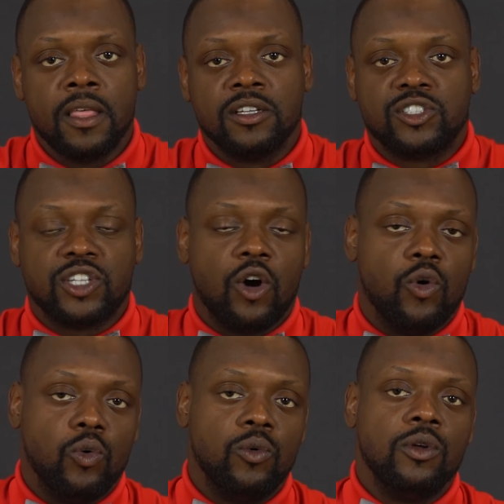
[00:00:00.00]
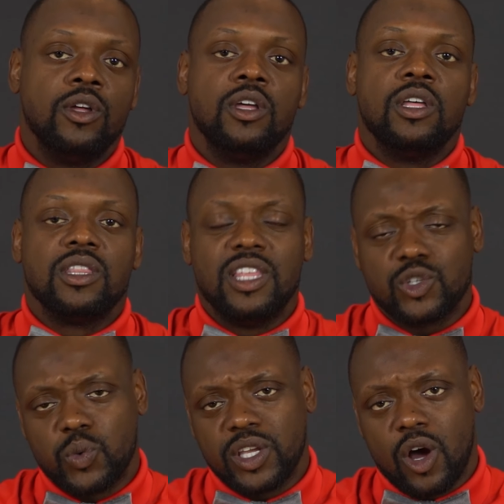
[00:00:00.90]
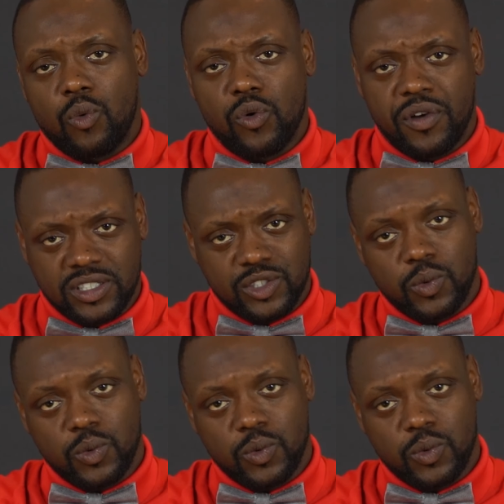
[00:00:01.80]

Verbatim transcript: So, this week on Roof Hustlers,